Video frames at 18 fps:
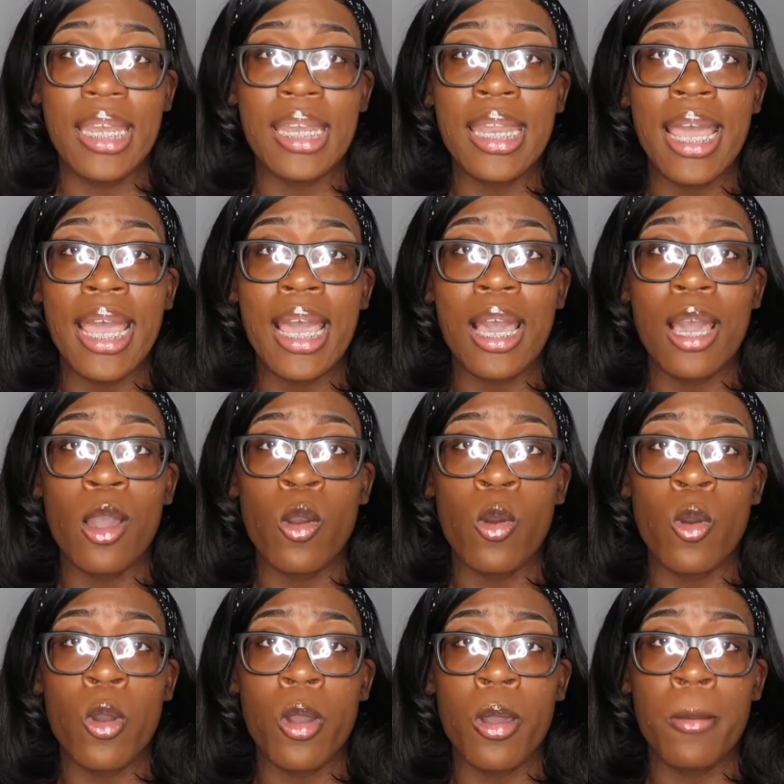
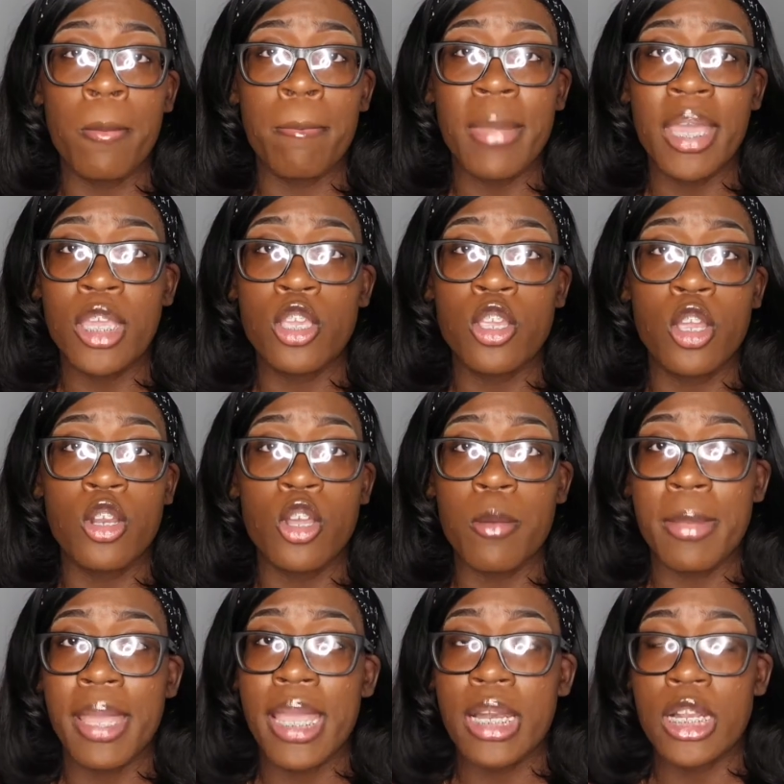Now, making your
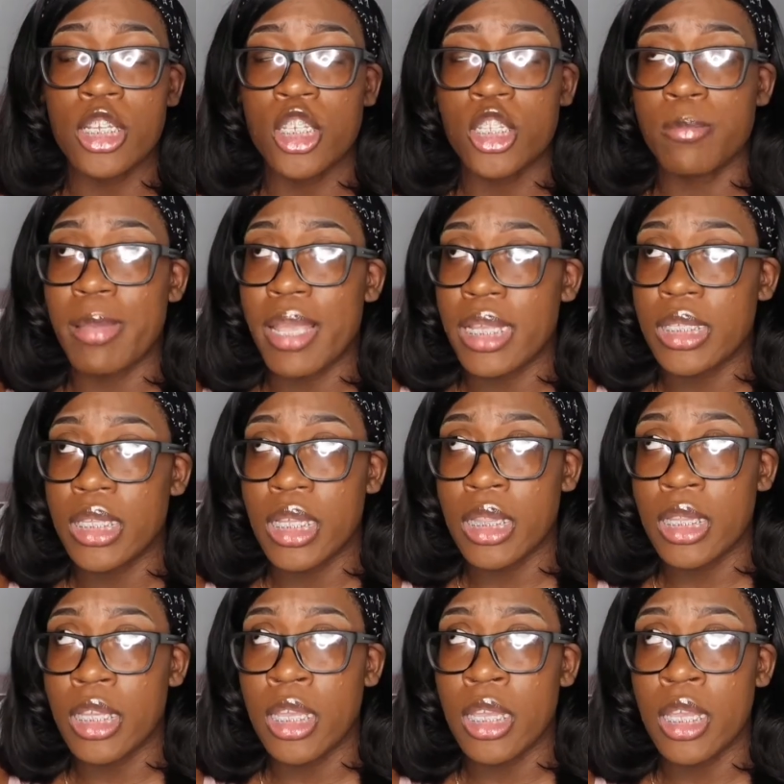domain is just
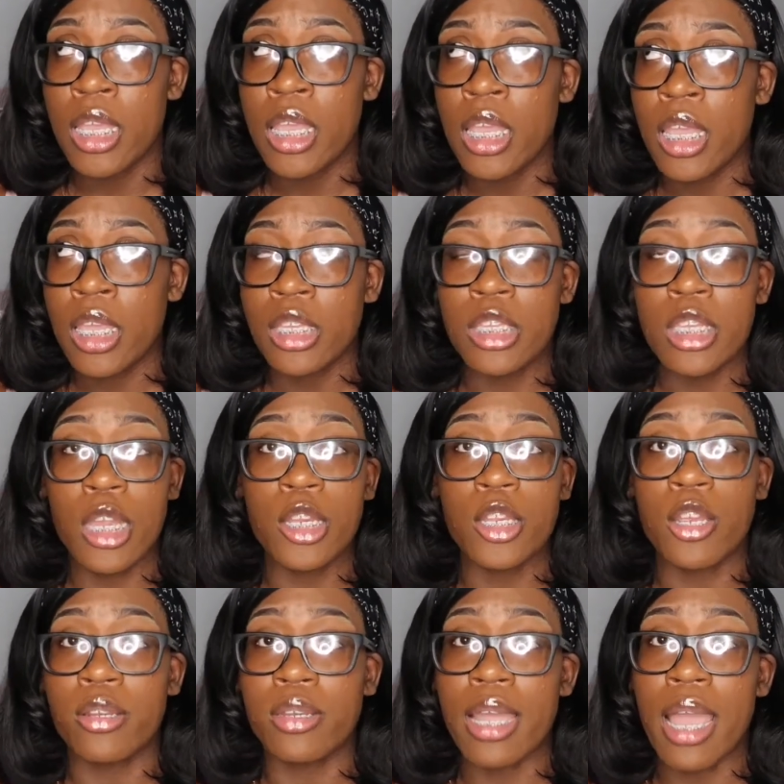basically
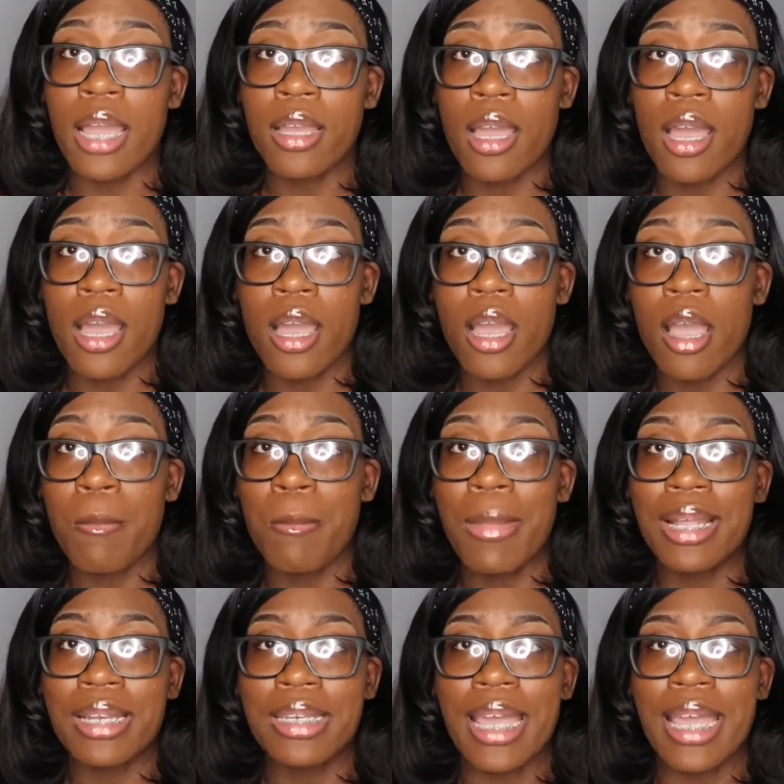getting your .com,